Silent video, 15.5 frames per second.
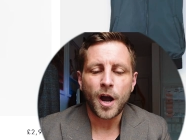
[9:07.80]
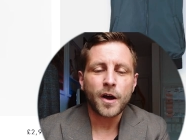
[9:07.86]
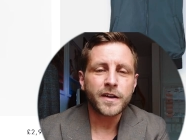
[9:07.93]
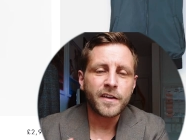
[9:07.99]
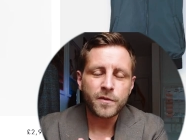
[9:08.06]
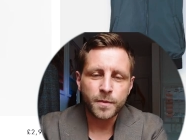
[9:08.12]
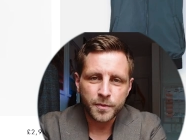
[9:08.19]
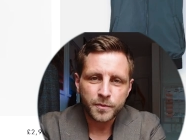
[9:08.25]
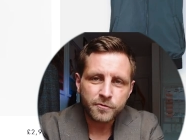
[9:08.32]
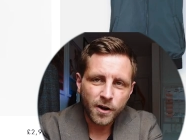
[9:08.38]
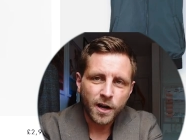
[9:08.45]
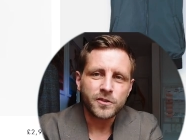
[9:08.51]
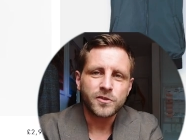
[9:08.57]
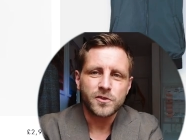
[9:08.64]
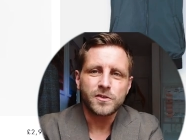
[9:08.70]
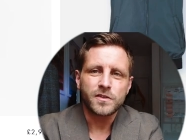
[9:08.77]
But I'd never
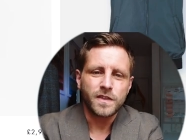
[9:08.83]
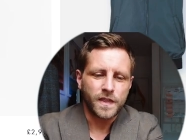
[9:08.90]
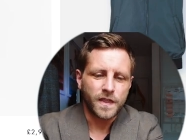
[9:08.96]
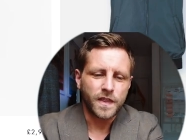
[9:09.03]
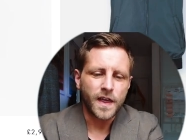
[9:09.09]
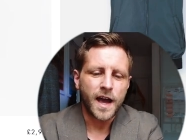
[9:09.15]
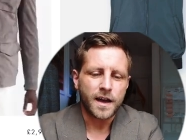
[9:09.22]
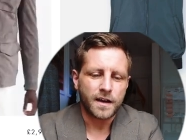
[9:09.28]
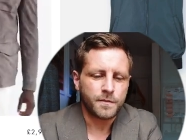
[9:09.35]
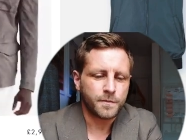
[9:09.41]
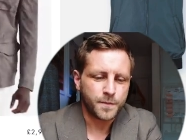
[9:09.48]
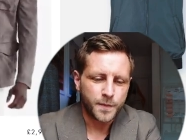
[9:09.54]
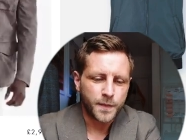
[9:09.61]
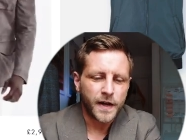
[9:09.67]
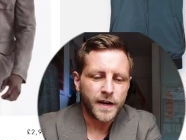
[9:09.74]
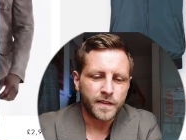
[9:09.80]
begrudge that
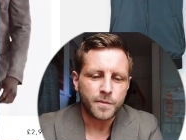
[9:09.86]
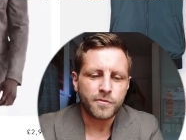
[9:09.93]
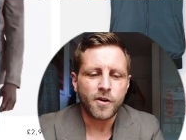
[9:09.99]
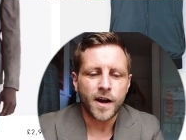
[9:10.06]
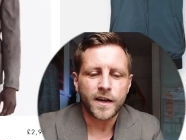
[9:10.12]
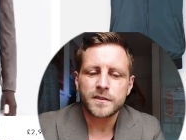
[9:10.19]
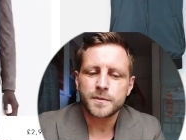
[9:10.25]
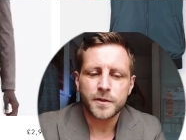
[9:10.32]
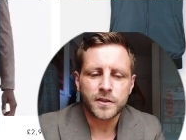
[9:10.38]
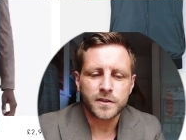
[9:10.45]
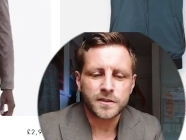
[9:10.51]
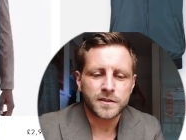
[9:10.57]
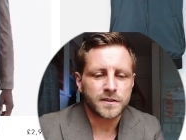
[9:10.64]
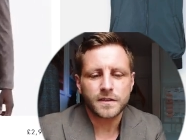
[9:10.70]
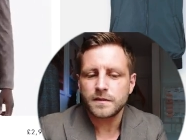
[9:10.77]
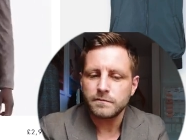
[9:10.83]
being the price,
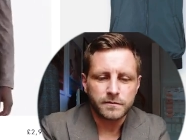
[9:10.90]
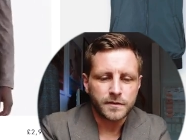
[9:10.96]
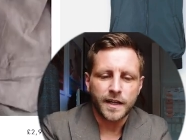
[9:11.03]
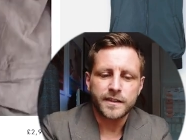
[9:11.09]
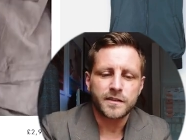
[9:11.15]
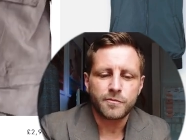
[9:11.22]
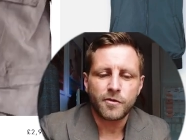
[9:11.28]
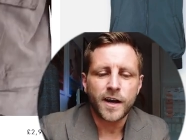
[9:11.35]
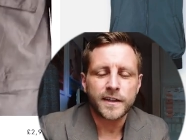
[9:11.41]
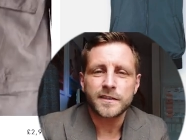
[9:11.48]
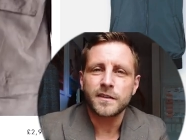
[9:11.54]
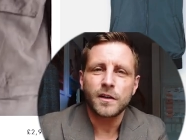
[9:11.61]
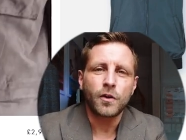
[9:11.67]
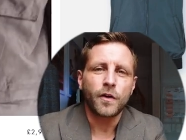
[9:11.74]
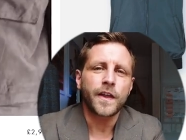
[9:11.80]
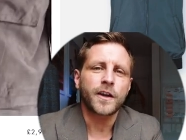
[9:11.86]
because that's the price. There's
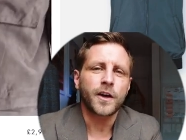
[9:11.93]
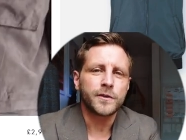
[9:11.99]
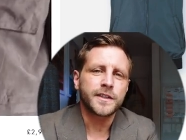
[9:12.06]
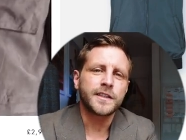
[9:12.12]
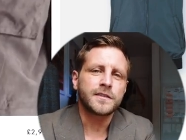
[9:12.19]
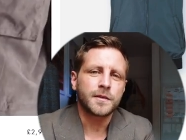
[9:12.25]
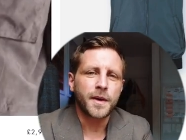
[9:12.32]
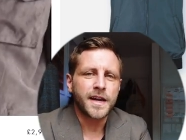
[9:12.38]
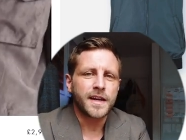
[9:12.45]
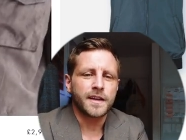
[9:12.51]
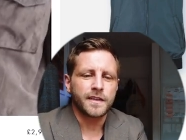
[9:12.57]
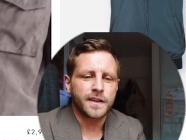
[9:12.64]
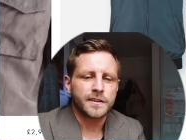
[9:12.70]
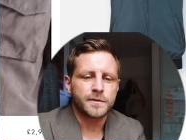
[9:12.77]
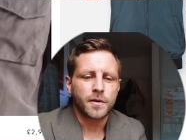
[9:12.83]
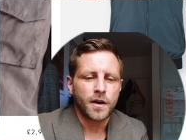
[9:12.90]
a lot that goes into making
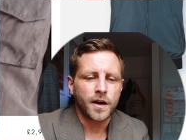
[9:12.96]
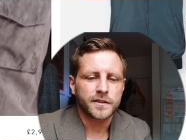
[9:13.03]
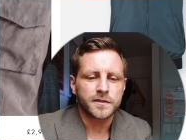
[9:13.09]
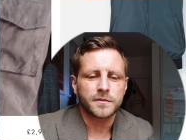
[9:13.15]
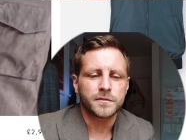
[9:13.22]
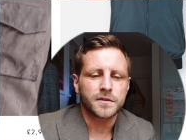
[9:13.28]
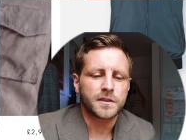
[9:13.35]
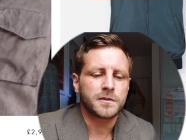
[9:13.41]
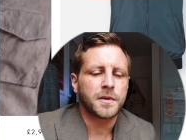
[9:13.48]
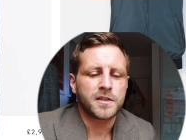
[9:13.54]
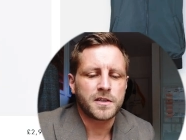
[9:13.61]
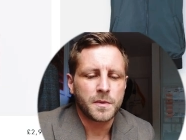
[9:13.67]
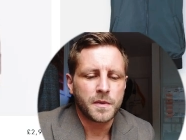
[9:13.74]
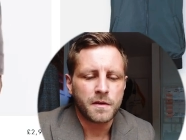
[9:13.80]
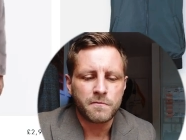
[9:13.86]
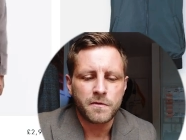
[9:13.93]
these items, especially
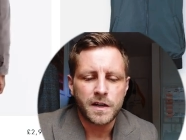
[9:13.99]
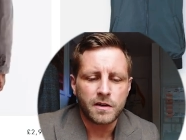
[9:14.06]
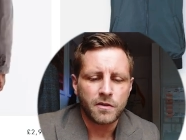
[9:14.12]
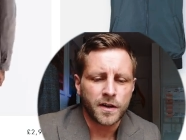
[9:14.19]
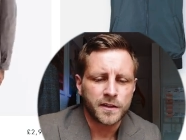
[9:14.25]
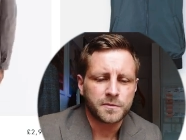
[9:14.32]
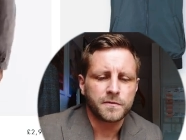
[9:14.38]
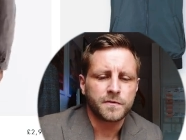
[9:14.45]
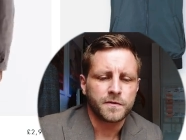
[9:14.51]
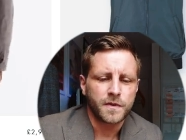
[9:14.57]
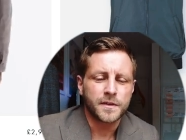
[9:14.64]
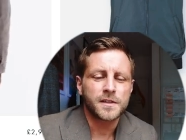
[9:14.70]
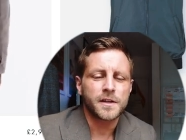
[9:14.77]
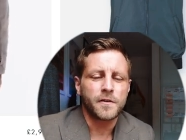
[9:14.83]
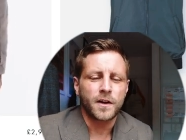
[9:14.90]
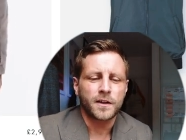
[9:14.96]
with a really nice
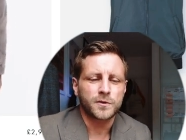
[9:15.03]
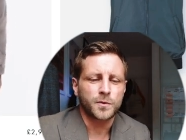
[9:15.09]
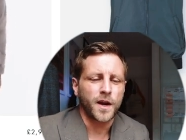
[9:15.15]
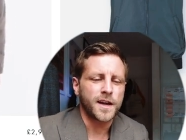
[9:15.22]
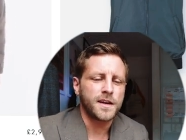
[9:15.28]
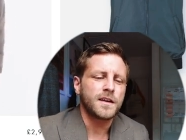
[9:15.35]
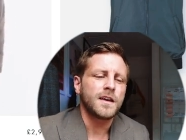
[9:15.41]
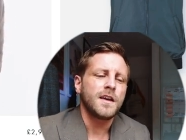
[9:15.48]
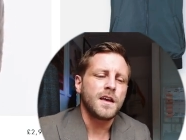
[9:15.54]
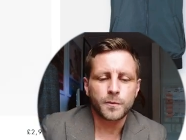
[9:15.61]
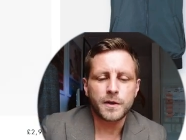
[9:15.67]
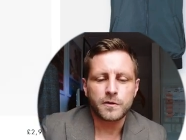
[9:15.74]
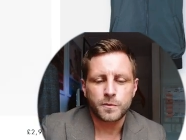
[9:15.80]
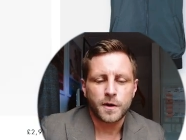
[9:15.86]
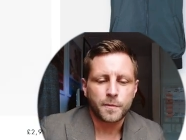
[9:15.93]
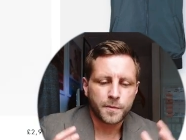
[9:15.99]
material like suede. We
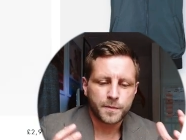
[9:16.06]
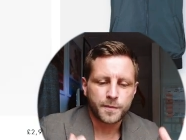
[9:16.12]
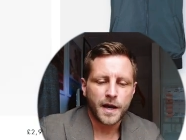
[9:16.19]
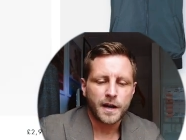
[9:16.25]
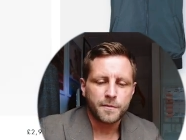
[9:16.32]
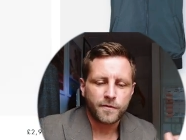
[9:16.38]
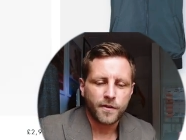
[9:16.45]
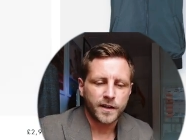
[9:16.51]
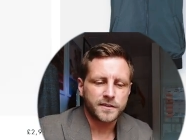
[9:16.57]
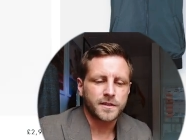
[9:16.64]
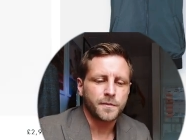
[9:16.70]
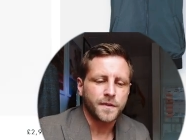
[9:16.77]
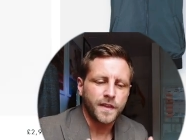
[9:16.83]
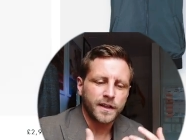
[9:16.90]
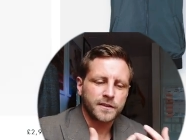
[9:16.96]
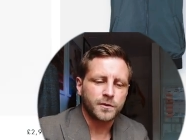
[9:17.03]
just want to be able to provide
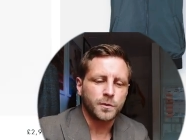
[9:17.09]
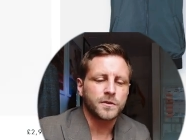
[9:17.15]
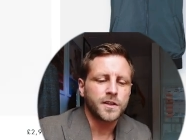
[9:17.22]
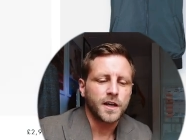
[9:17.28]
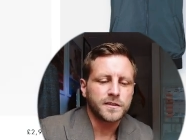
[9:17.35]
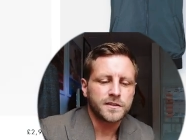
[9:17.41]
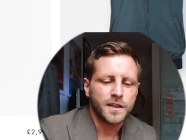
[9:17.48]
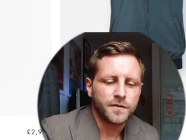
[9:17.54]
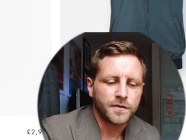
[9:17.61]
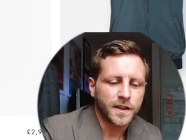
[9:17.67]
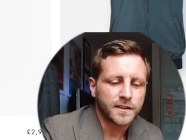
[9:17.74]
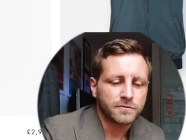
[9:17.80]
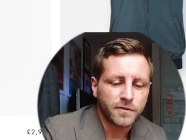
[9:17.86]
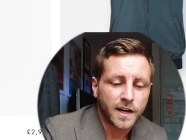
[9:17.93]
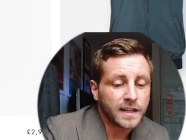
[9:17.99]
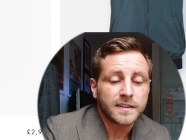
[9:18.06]
something that's an alternative that's
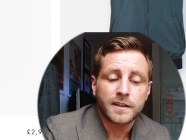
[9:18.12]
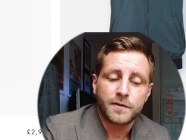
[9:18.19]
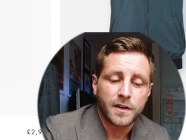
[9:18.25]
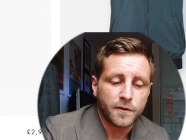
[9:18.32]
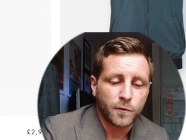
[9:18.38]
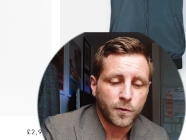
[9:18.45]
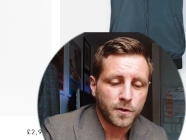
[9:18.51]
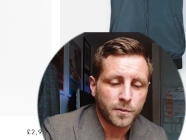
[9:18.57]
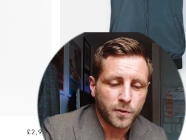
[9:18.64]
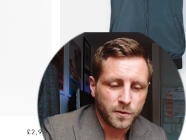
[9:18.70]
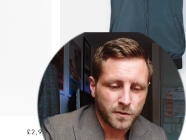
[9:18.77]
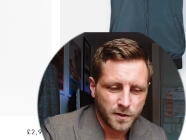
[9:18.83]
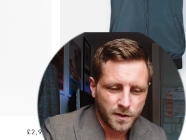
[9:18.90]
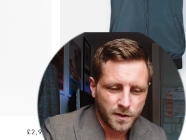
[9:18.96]
relatively affordable.